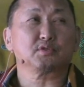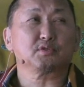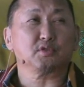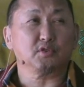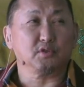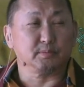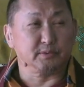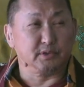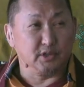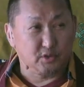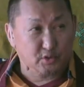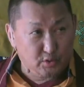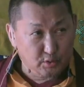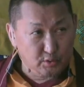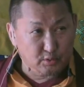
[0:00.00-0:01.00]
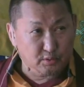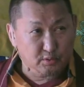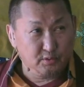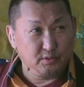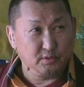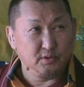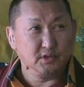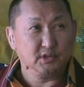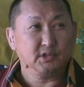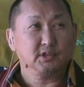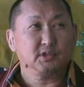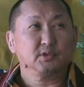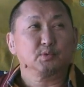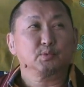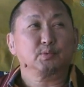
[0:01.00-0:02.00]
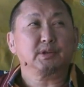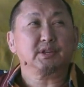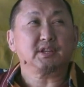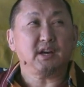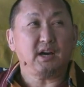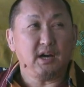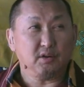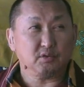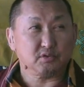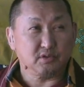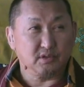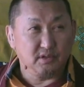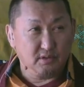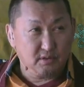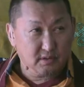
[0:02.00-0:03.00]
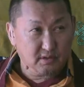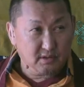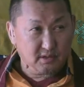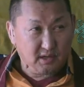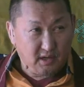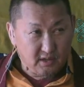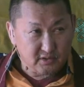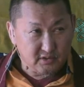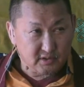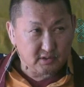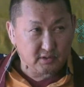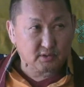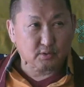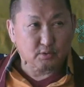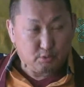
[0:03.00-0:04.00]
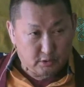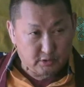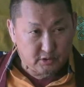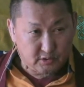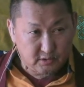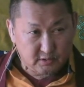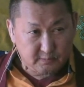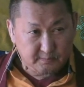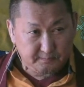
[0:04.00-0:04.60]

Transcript: Question of the true without answer question.